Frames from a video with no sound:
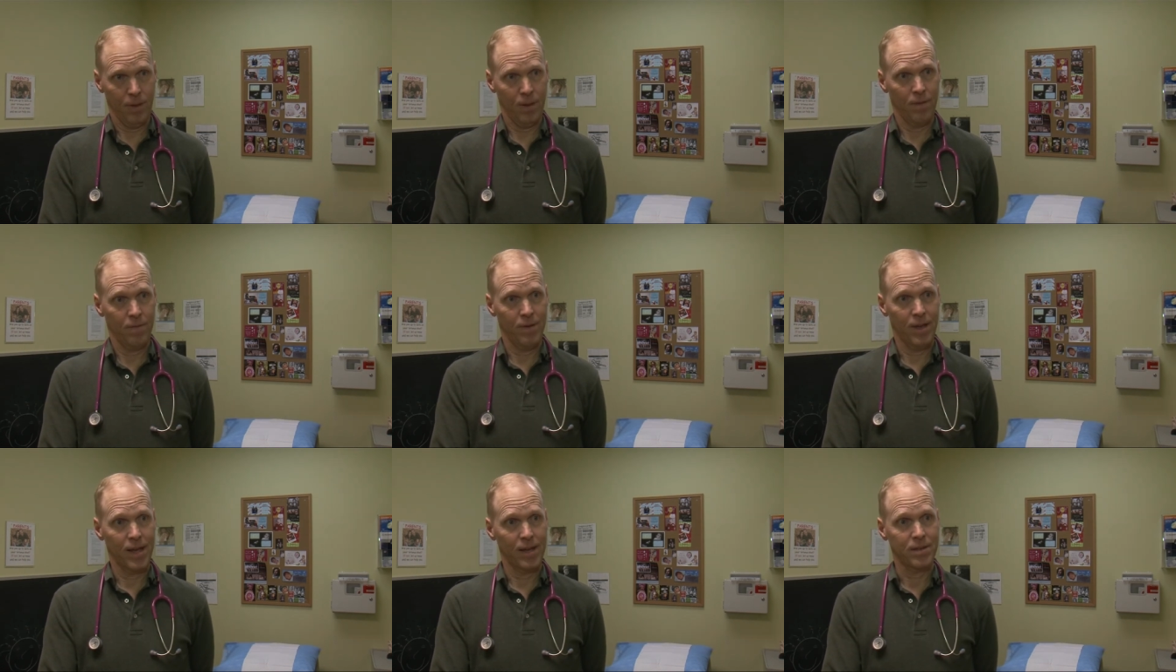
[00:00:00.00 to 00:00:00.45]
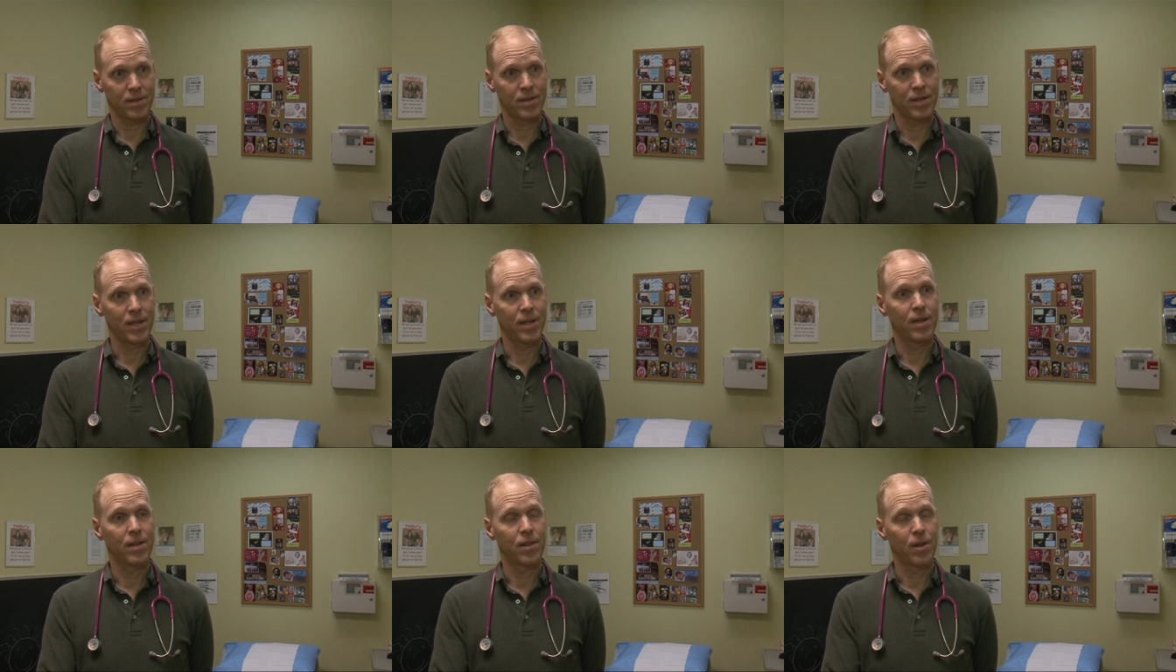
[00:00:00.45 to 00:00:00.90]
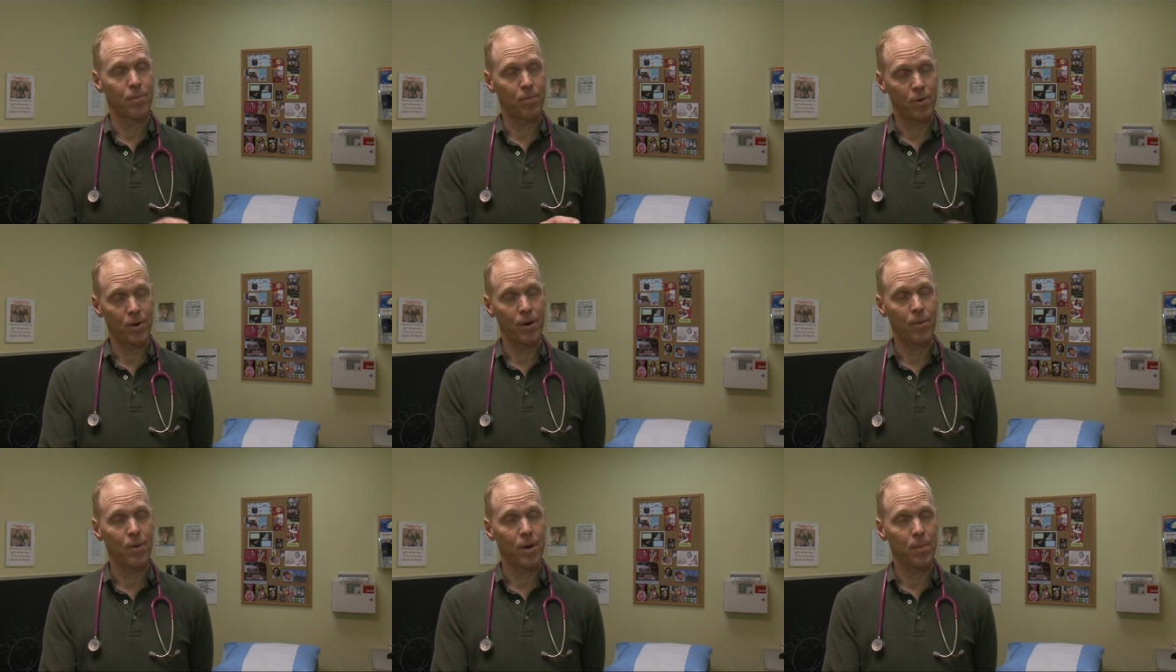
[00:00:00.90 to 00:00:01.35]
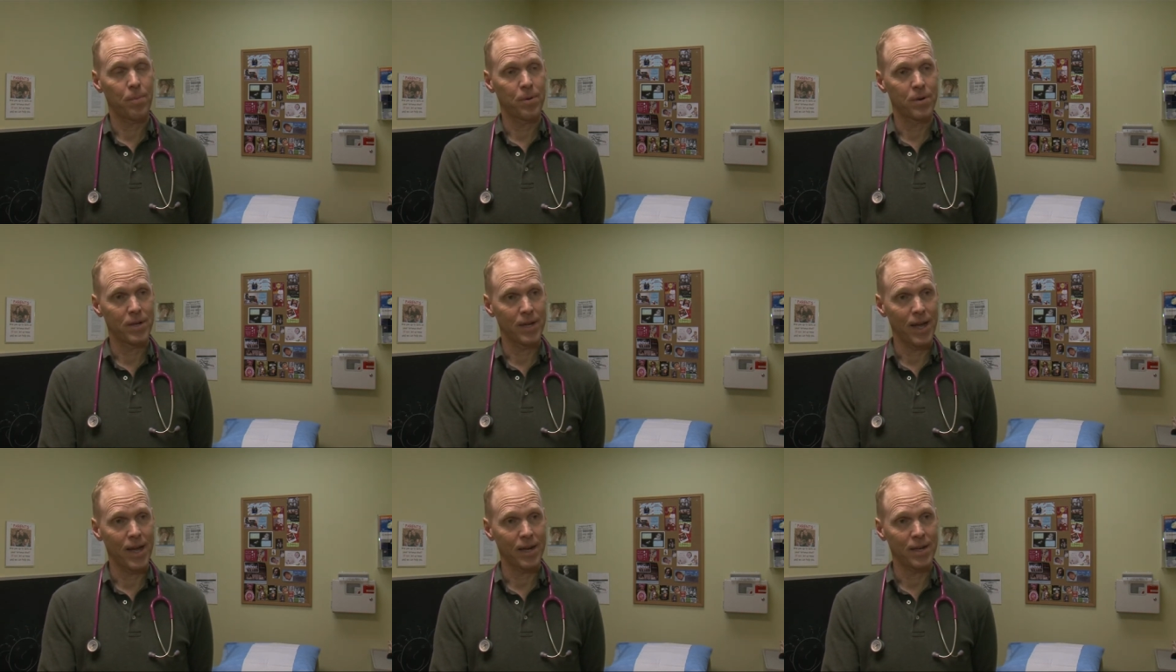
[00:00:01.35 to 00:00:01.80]
vaccine and they're pretty well
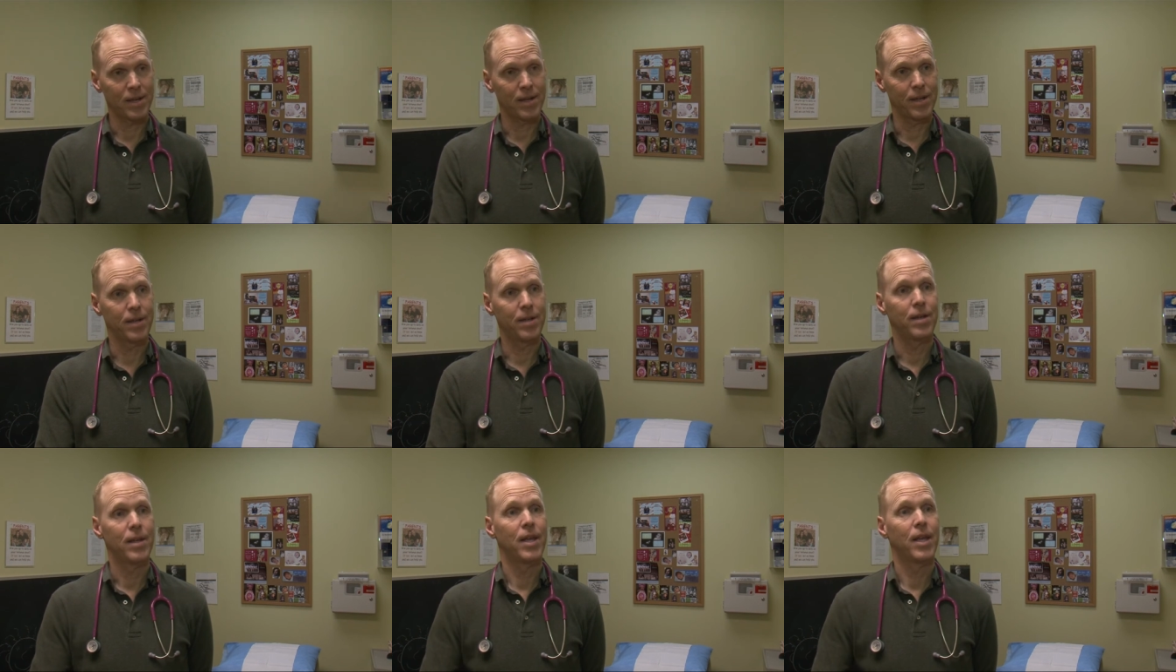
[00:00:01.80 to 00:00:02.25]
protected,